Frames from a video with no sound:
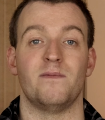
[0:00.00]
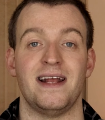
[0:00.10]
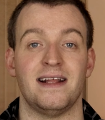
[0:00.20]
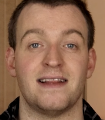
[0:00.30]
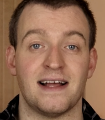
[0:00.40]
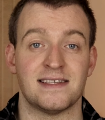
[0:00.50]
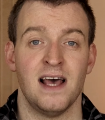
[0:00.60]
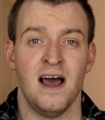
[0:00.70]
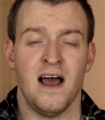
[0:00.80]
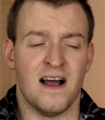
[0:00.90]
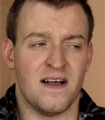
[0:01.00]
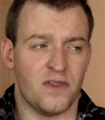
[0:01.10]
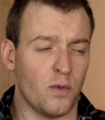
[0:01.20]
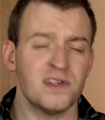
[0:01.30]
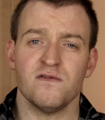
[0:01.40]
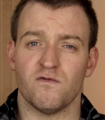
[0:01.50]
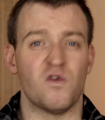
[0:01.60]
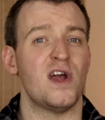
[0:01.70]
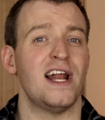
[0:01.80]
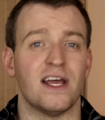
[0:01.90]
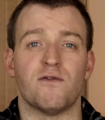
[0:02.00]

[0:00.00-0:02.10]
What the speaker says: meaning that there wasn't really a